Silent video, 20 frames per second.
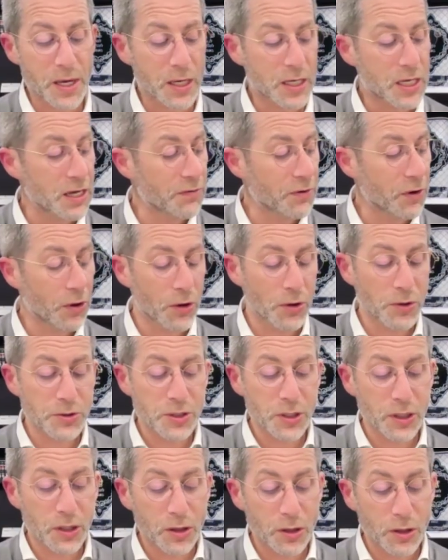Akiva
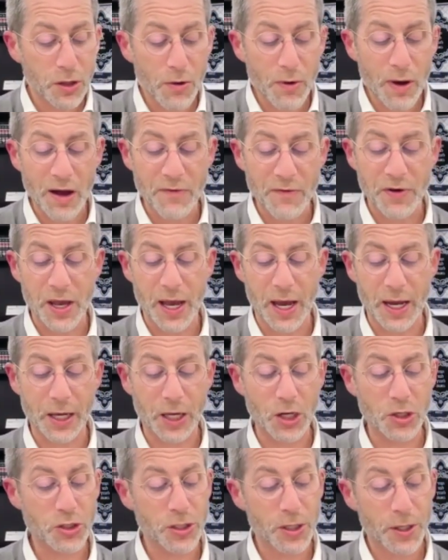holds lo habe
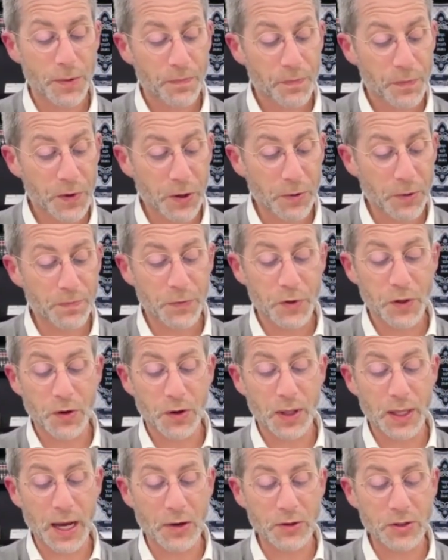hekesh. Nope, you're
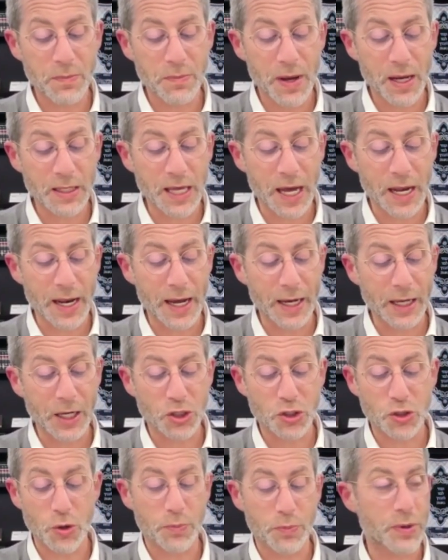allowed to make that
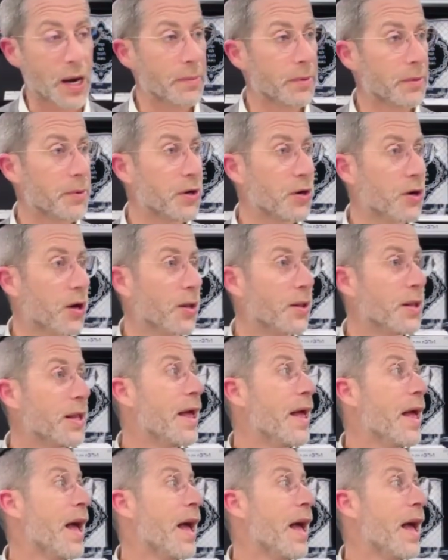hekesh no problem at all.